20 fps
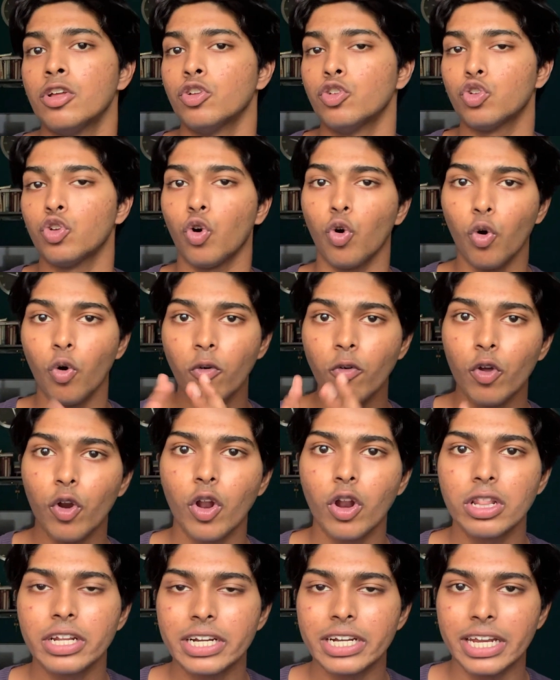So
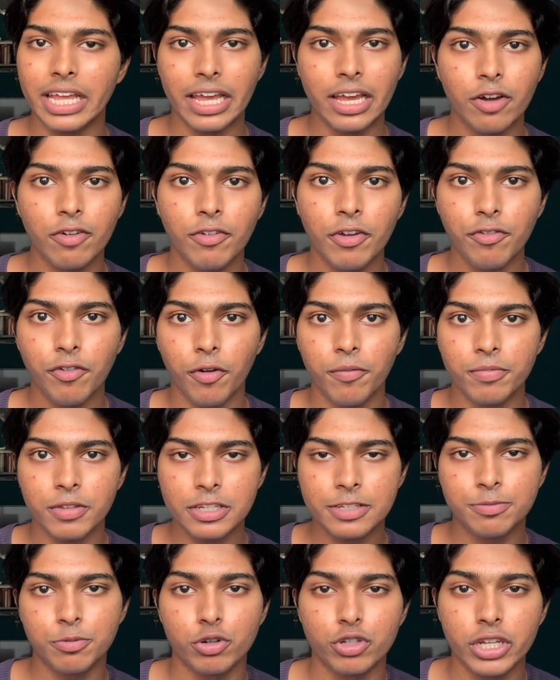overall, the takeaway from
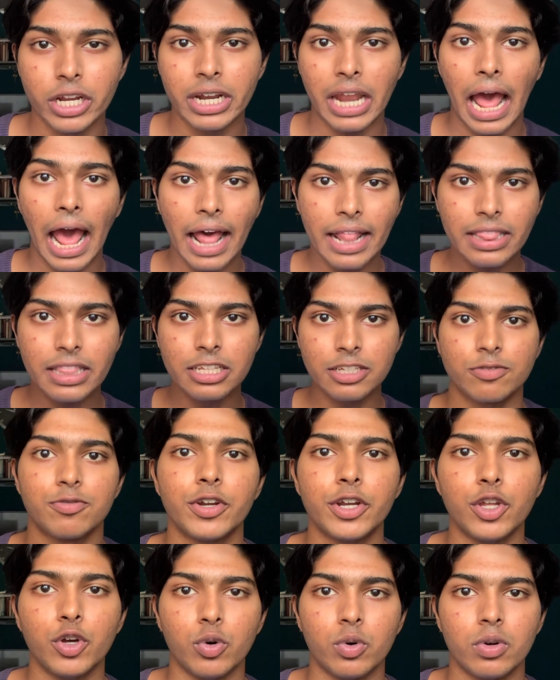this project and this
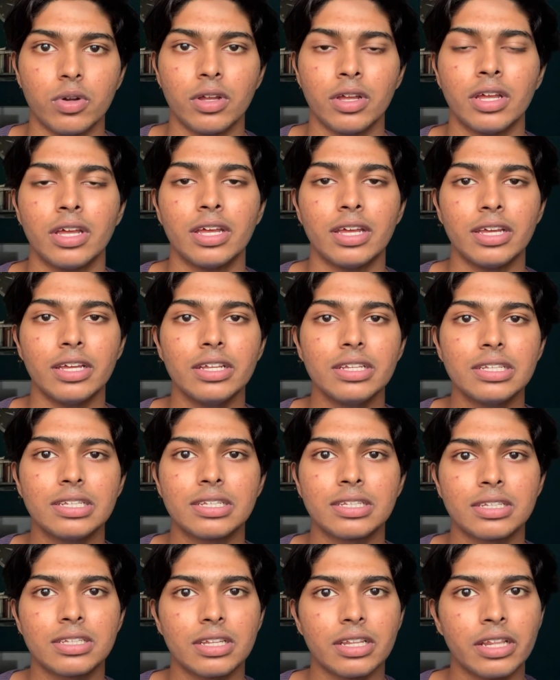video is
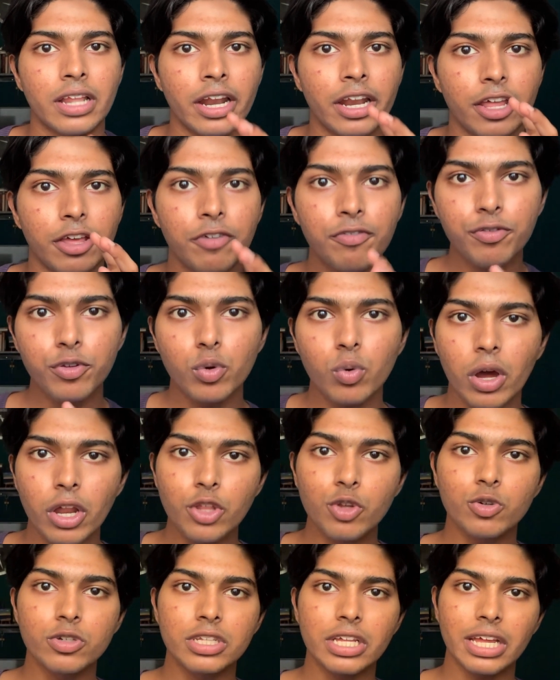that if you are
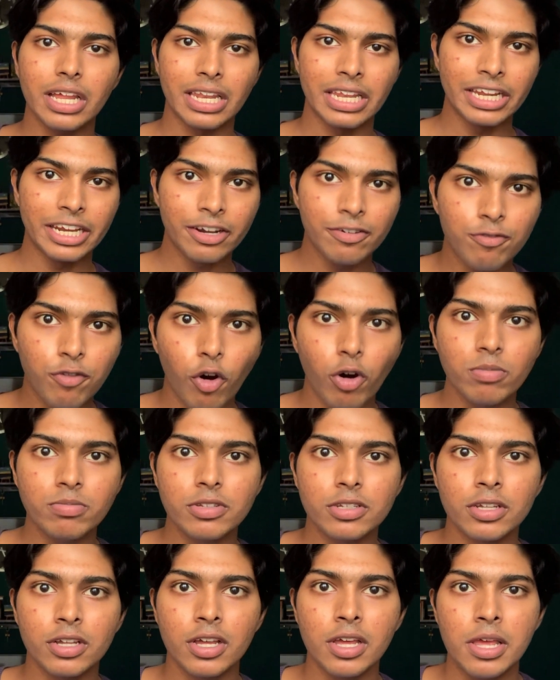using lead
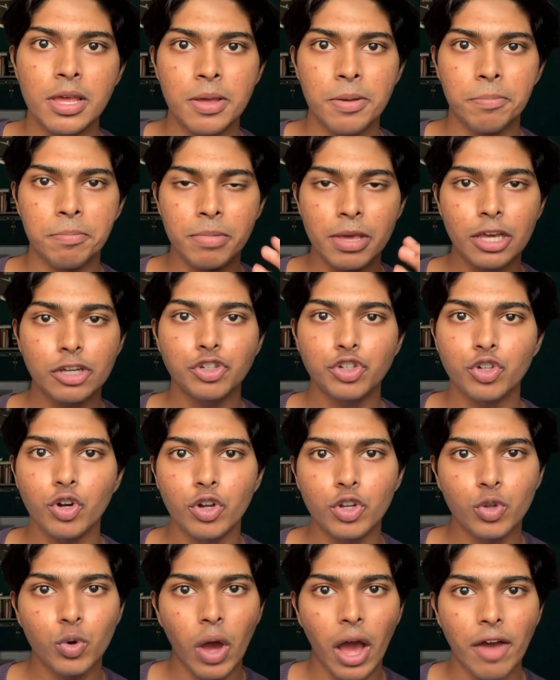forms, make
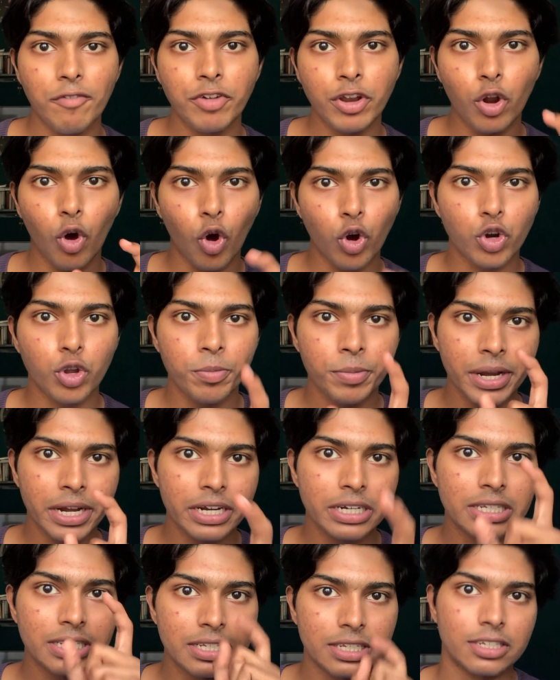sure you have an
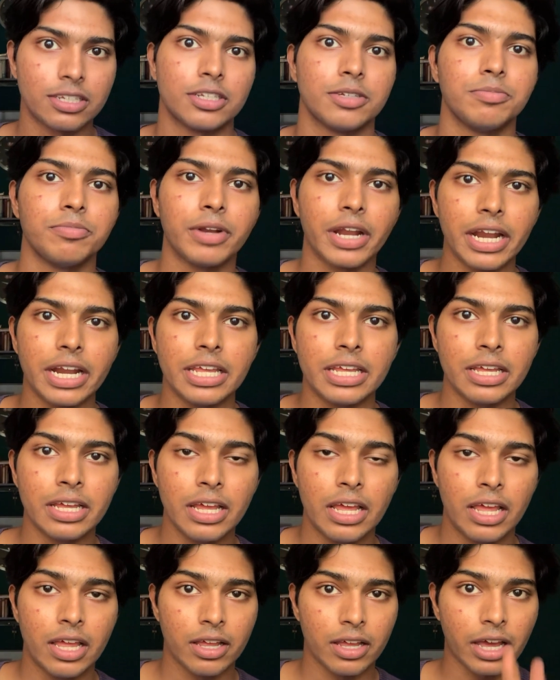automated system ready.
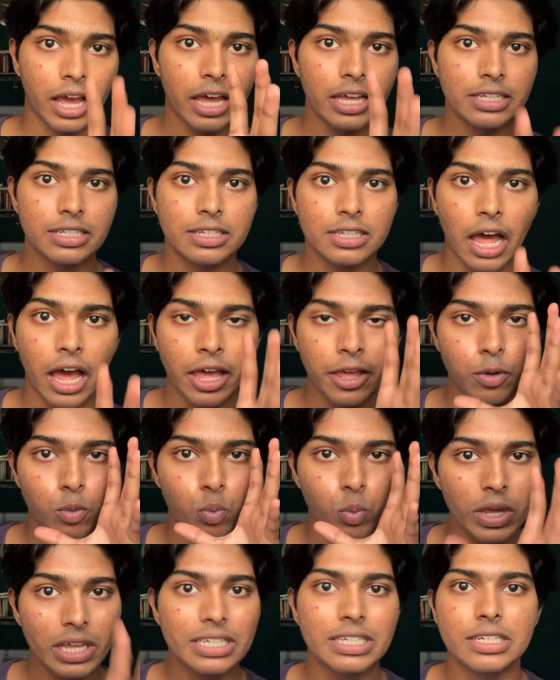Guys, I
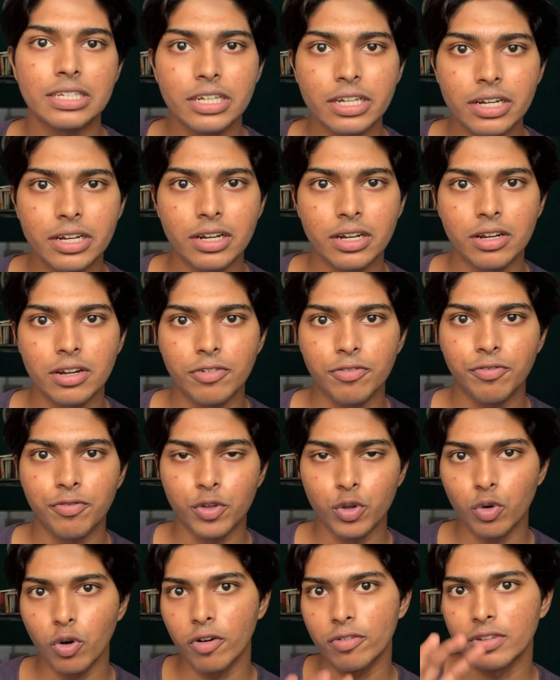wasted
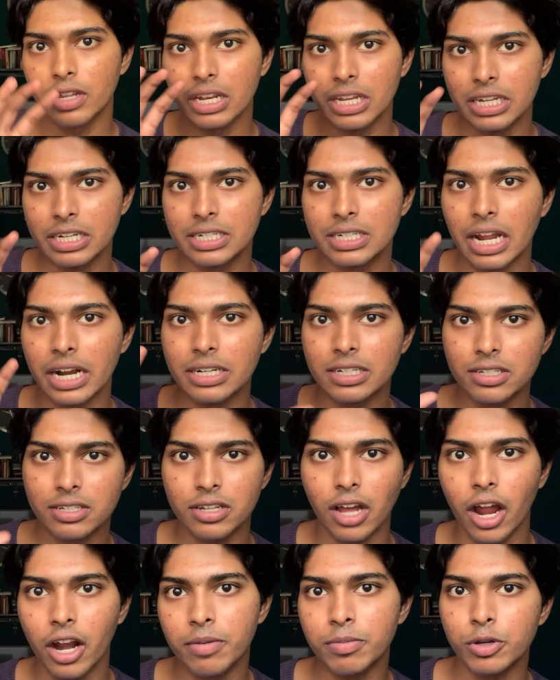few of the leads at the
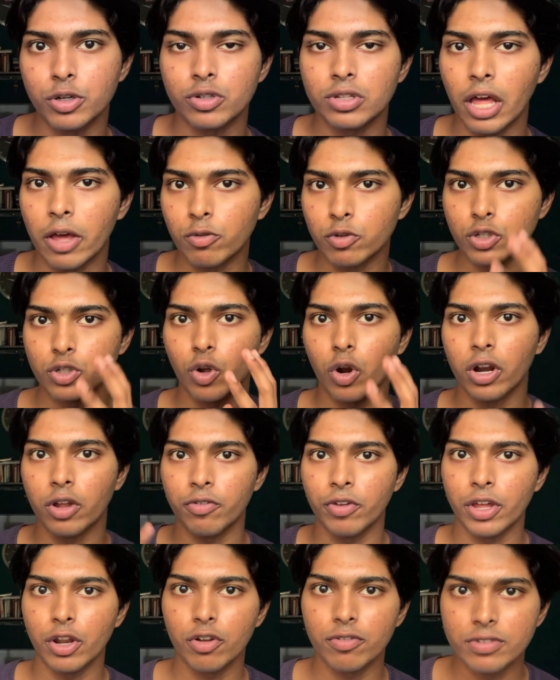start because I was not
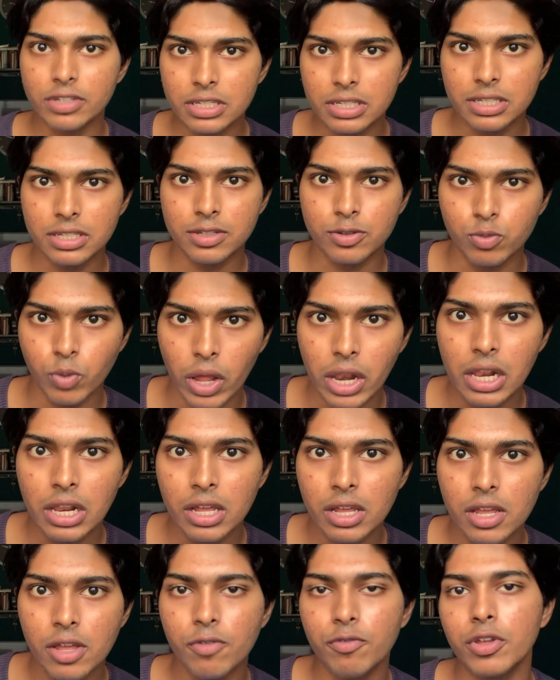aware of this as well.
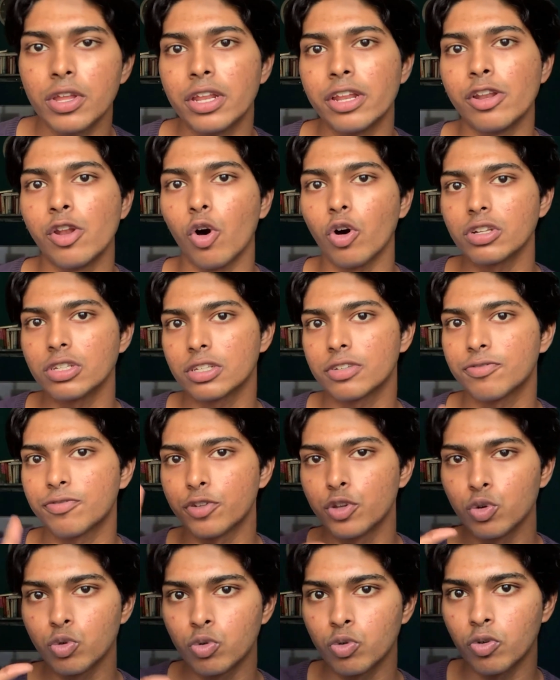We lost
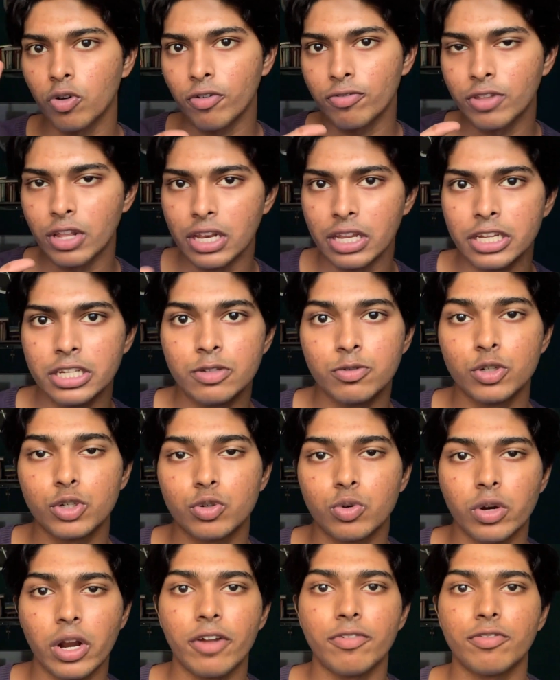few of the leads which
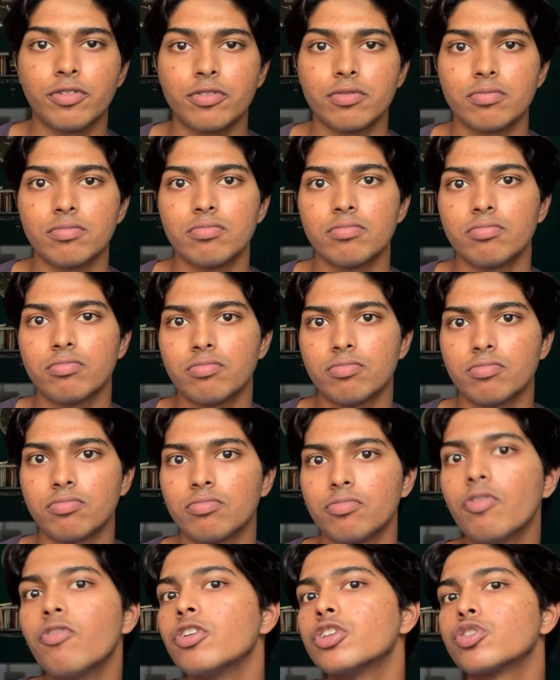could
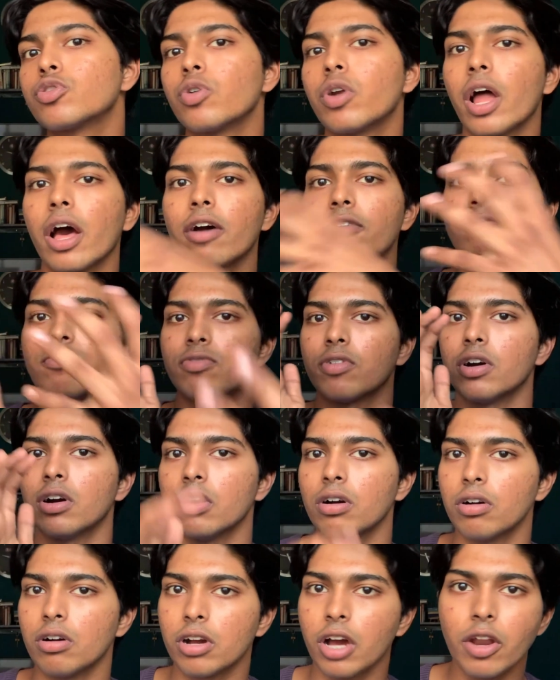have
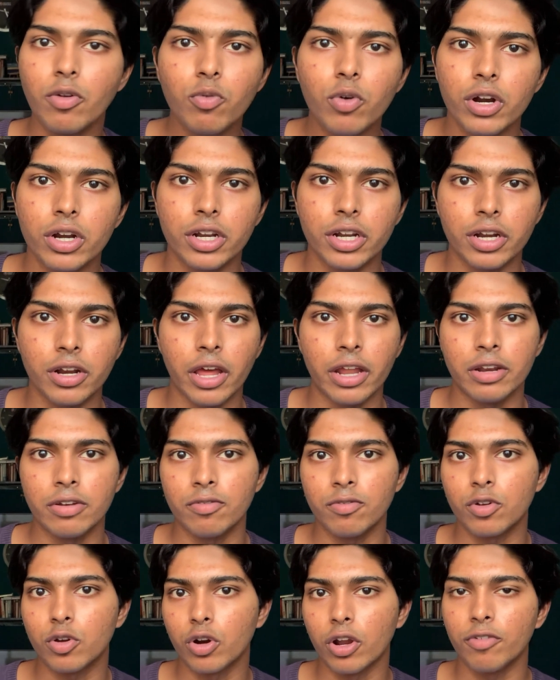converted
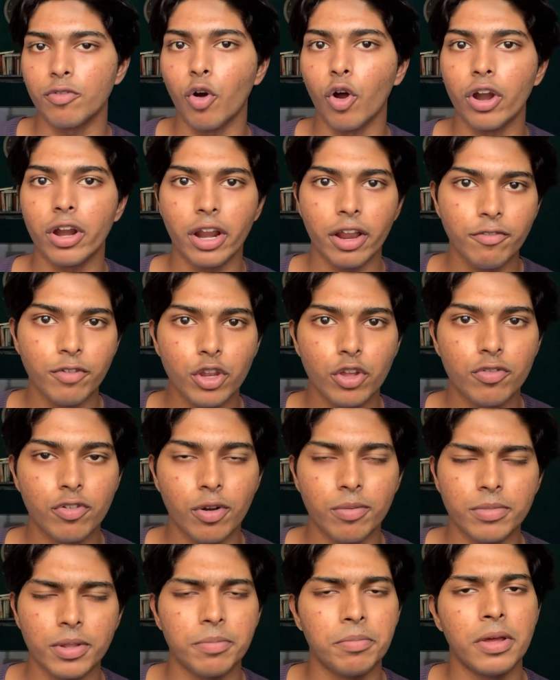and could have got revenue
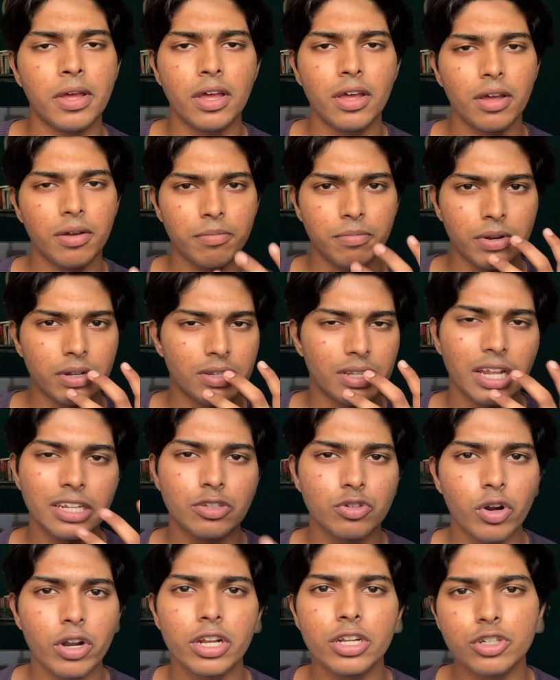from them. But
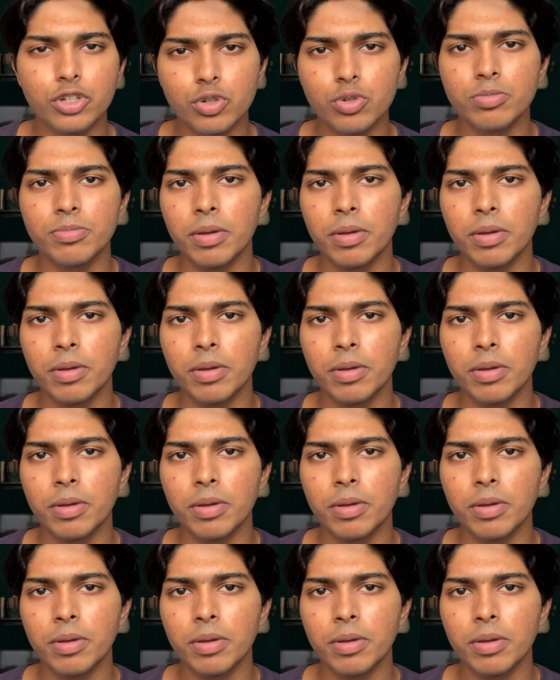that's not an issue.